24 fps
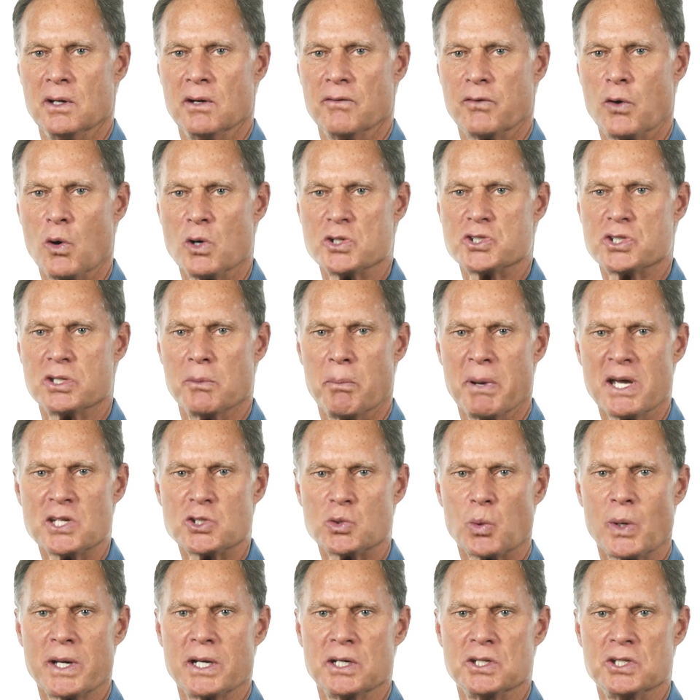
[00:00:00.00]
Of course, the
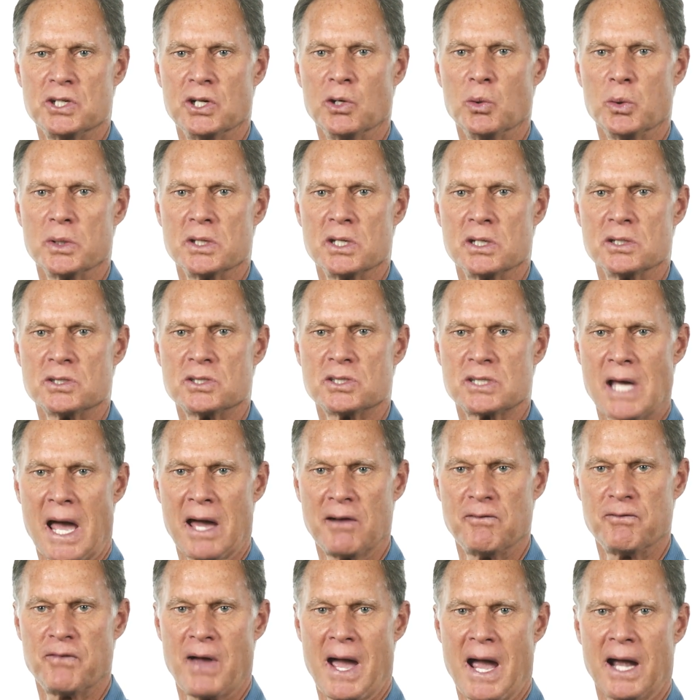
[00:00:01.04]
best way to deal with this
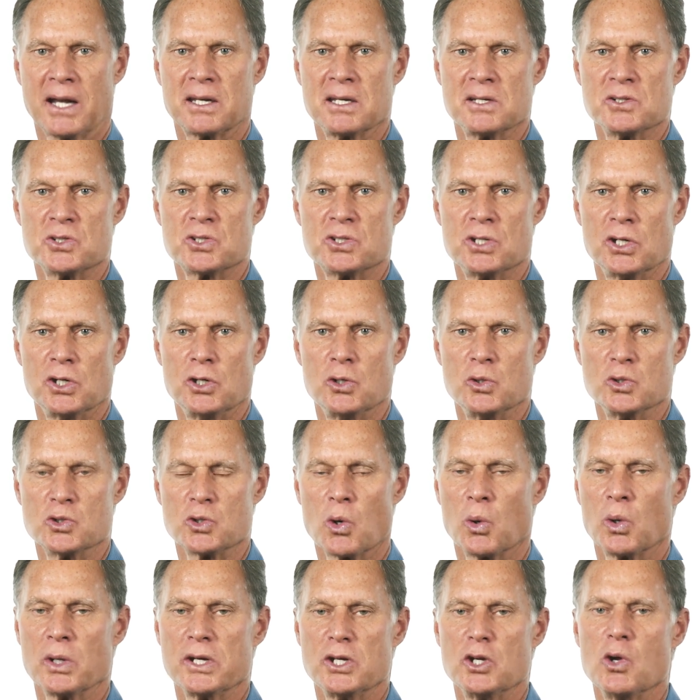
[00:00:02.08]
sad fact is to use
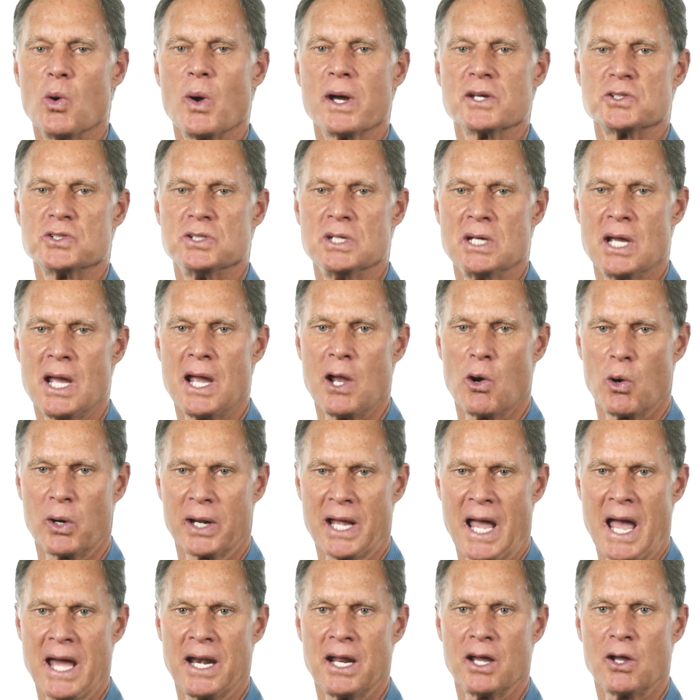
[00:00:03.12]
only USDA
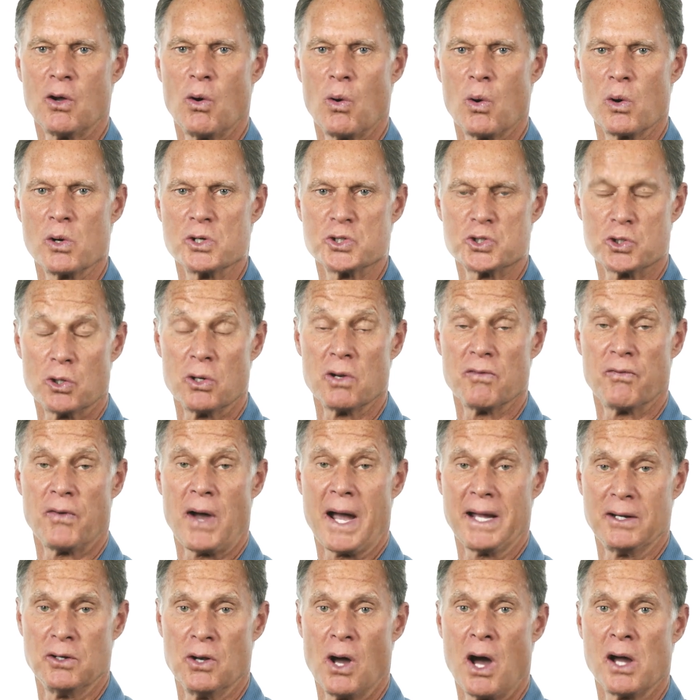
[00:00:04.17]
organic or
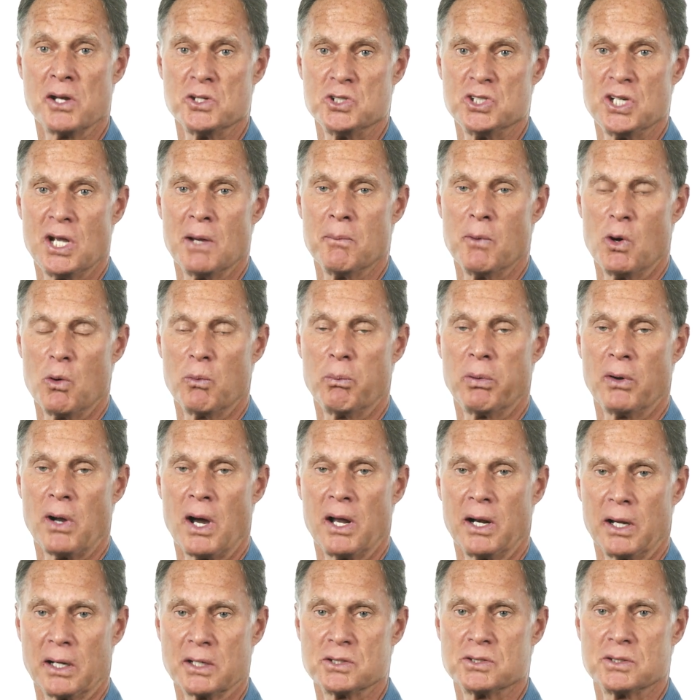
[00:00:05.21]
certified non-GMO
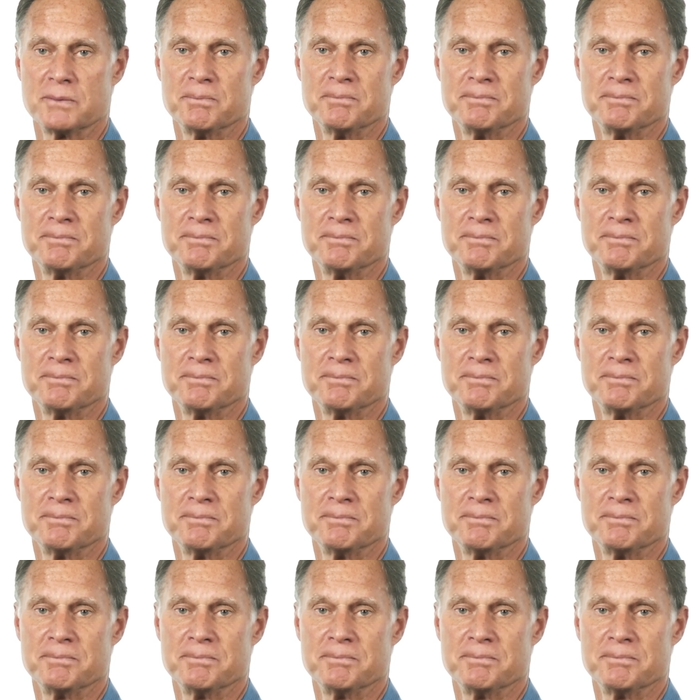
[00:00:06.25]
products.